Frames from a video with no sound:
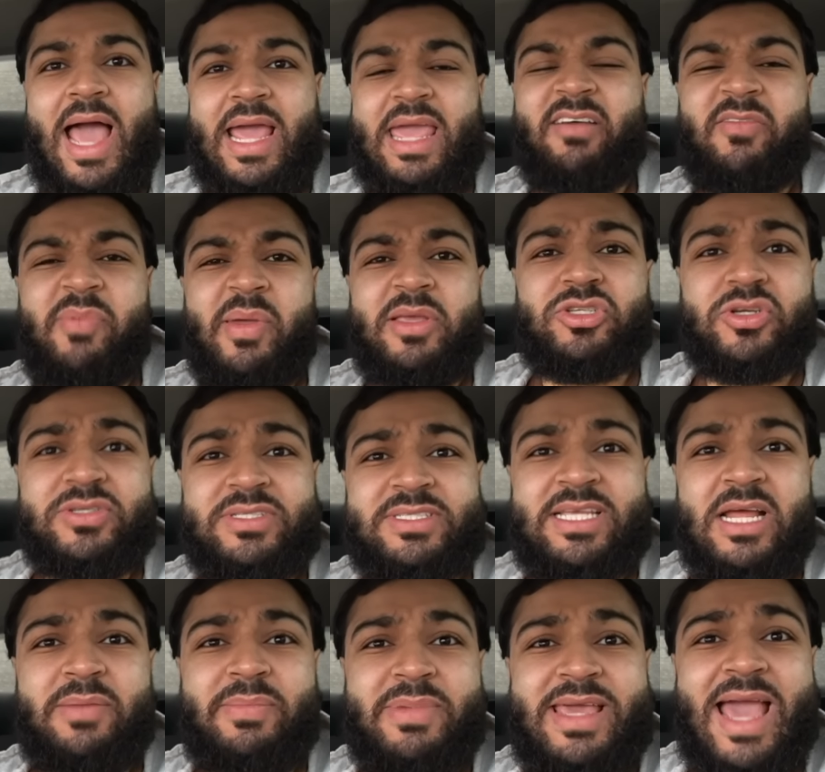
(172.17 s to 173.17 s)
I can't believe girls
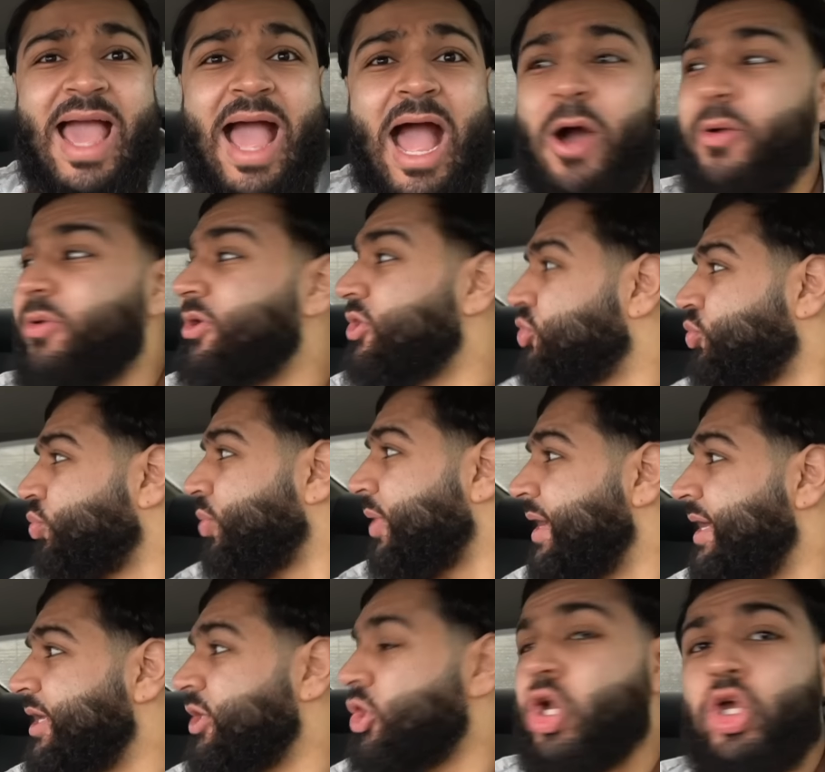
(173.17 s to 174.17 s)
sent me out in this
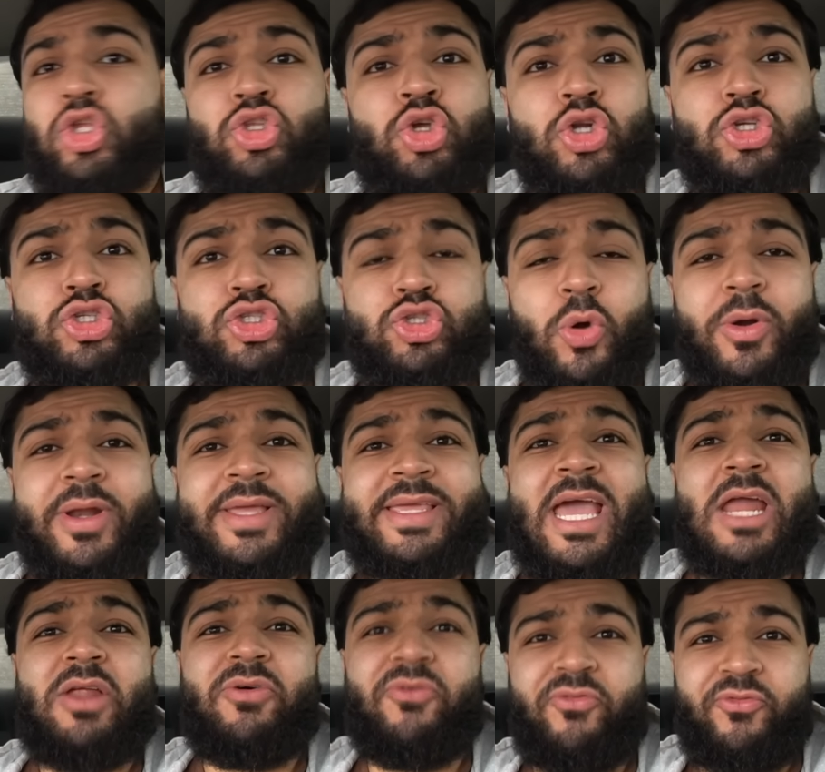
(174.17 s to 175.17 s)
rain to the store to
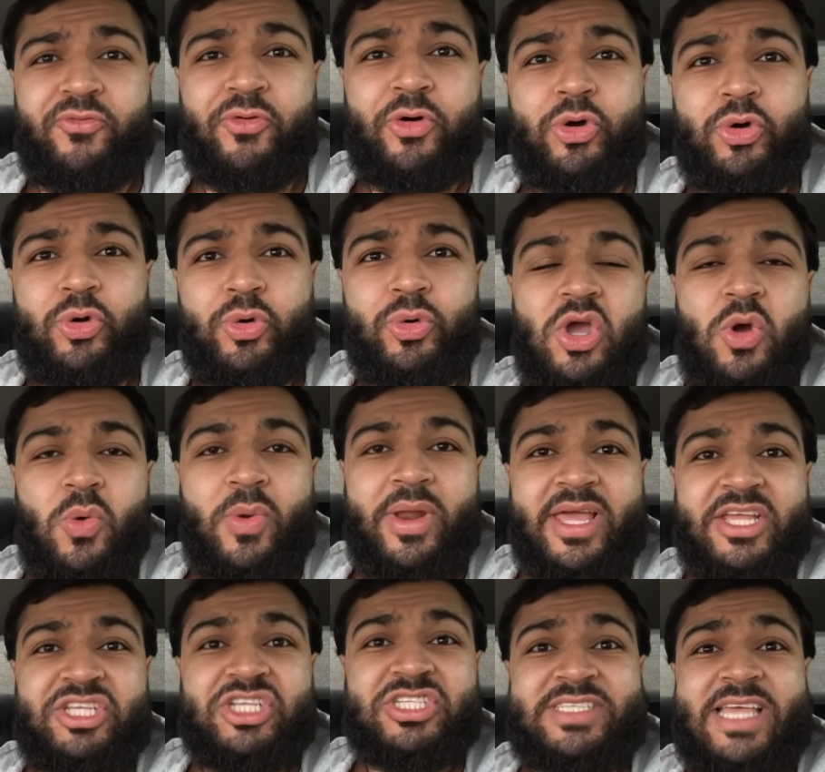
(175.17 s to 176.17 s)
get them food when I
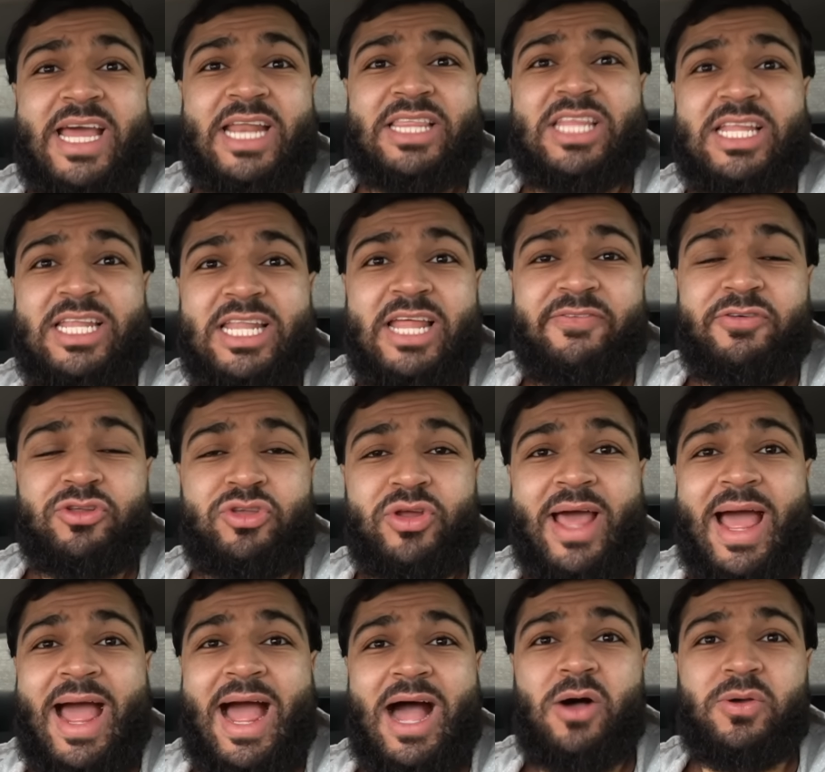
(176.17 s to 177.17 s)
can just get it delivered to
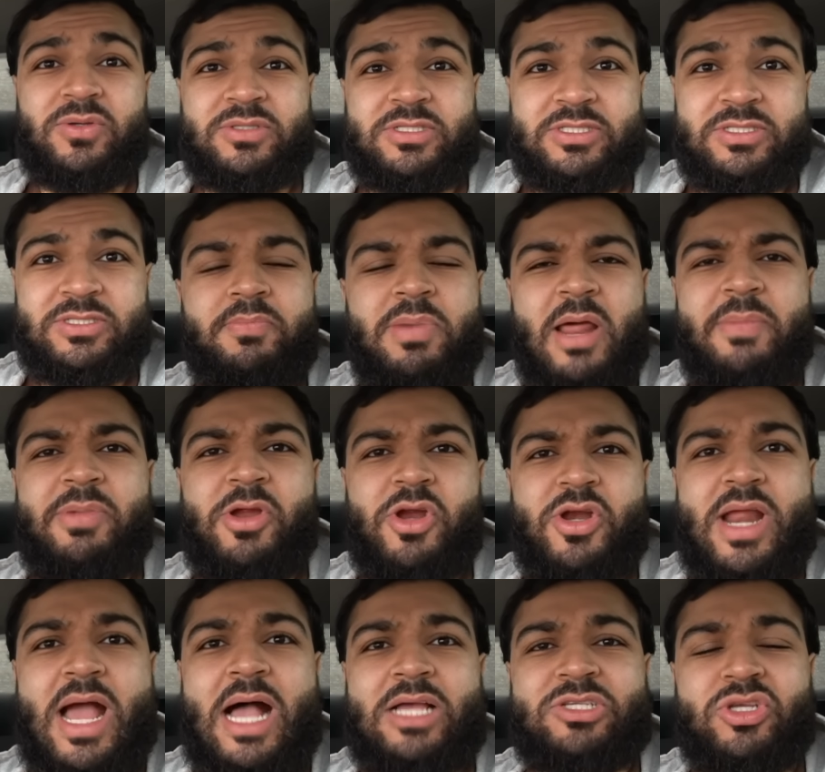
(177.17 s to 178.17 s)
the house. But I'm here
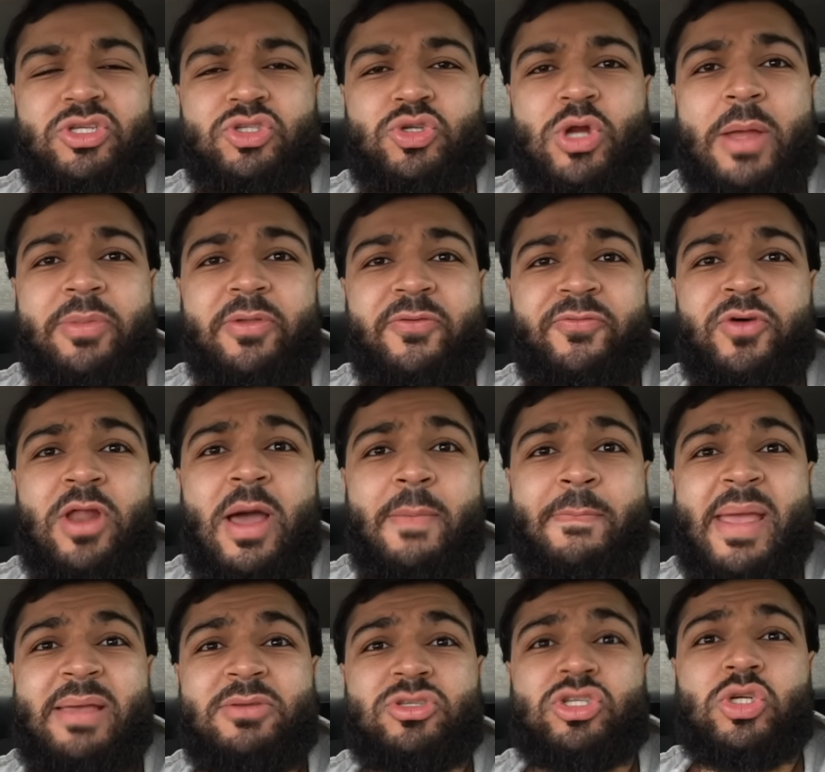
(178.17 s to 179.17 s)
now, so let's grab the food
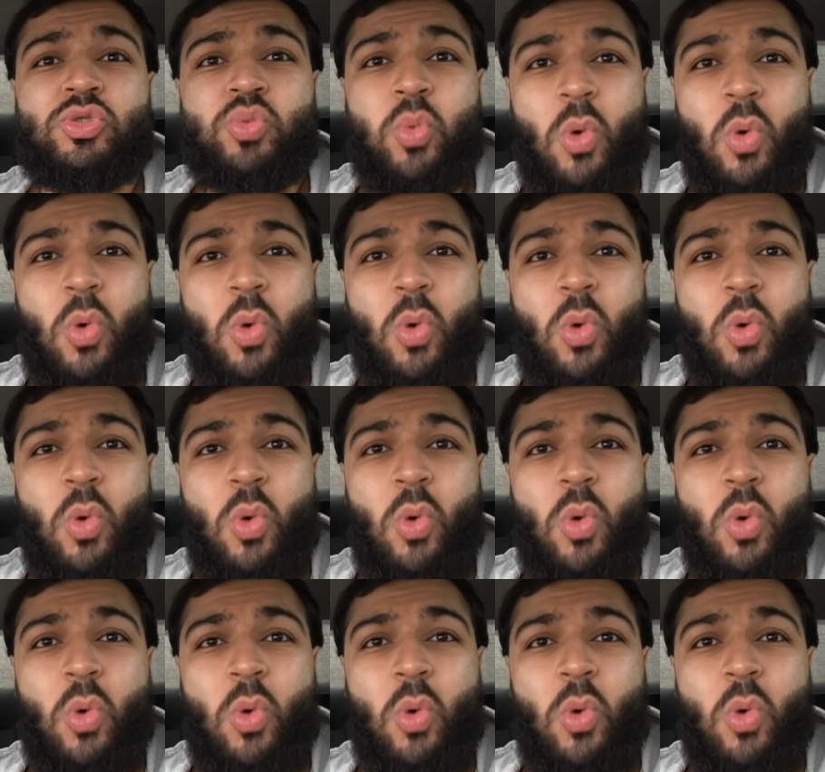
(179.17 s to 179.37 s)
that girls